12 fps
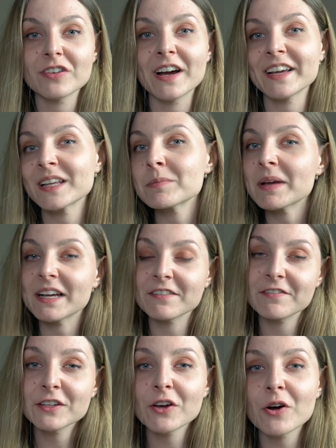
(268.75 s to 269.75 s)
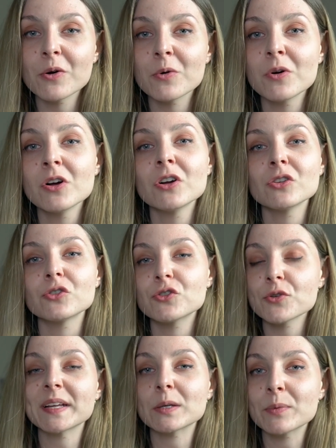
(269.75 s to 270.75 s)
I can make a video
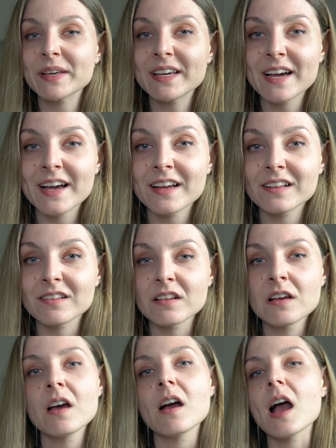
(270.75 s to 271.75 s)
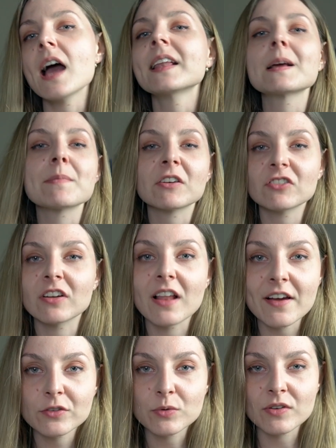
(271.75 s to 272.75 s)
during the weekend and I'm actually
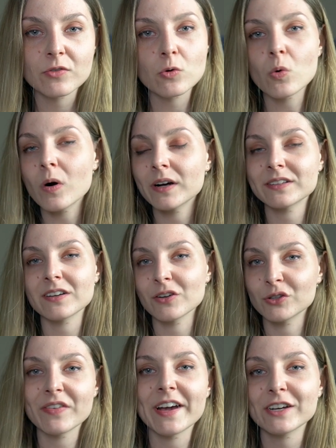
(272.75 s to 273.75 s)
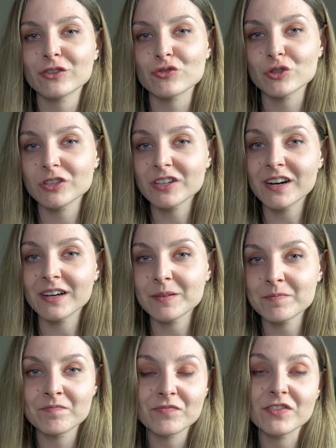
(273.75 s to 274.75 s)
left with quite a lot of extra
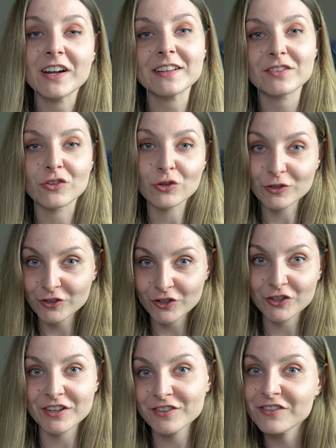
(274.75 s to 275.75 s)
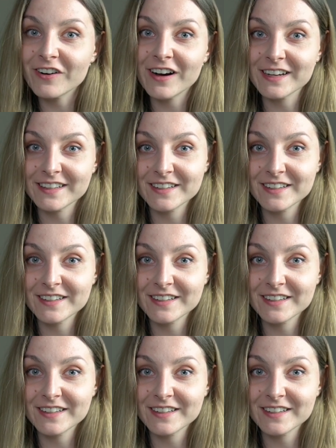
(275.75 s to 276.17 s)
time. That's all good and fine.